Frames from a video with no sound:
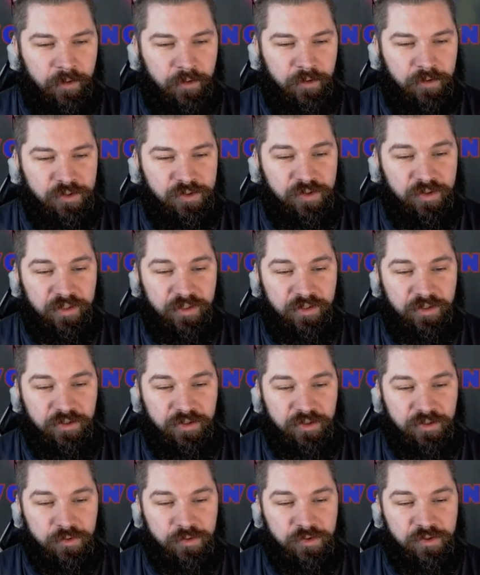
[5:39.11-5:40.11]
Also, I can
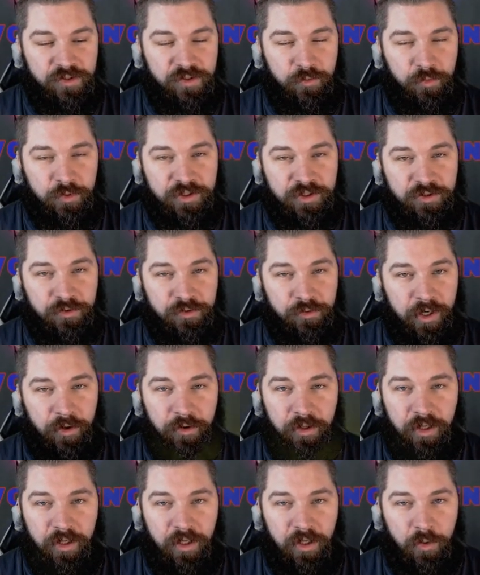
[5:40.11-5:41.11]
choose which
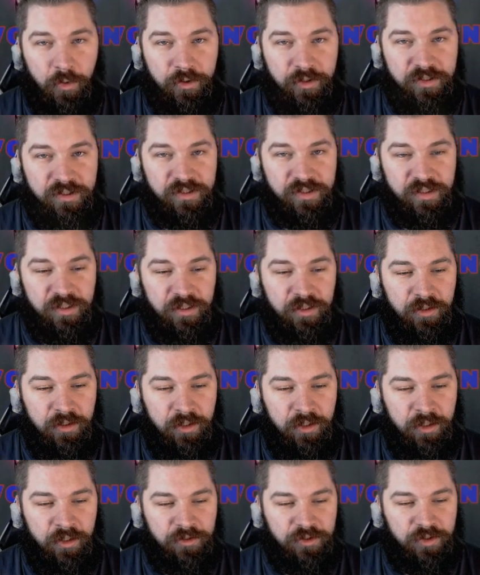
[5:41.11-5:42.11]
area I want to see,
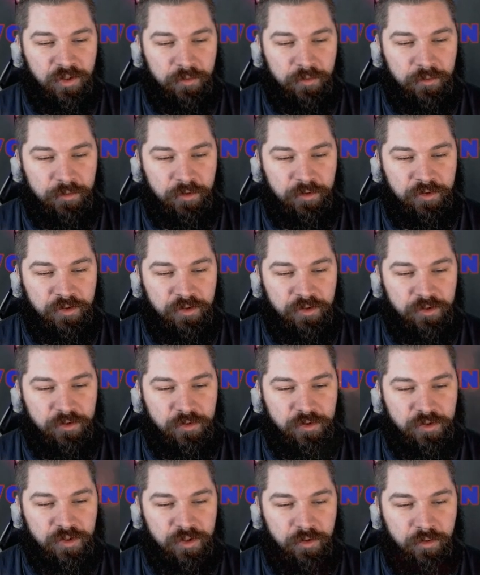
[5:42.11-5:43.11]
so I'm going to
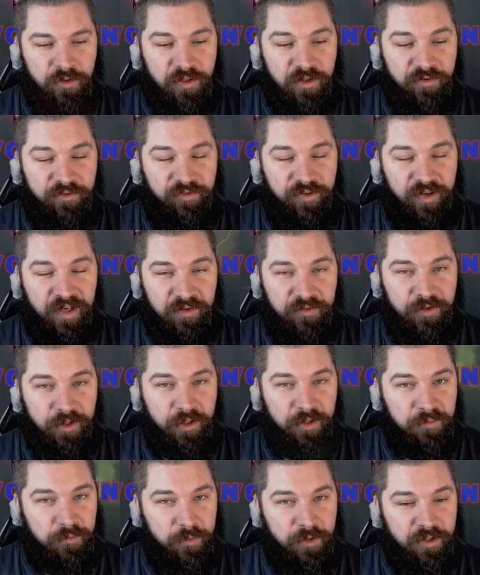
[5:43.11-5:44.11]
use only the
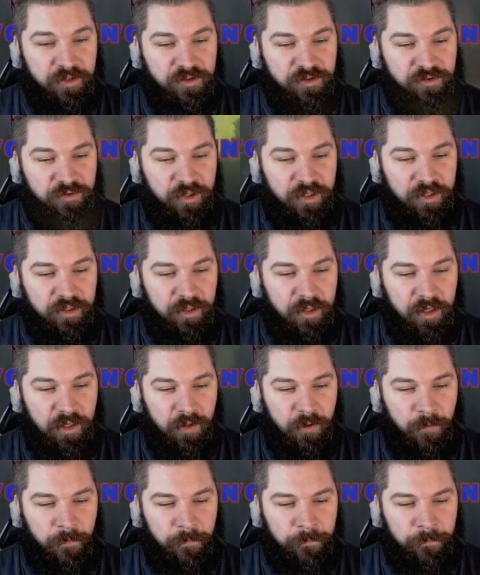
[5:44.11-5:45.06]
5-dot mods right now.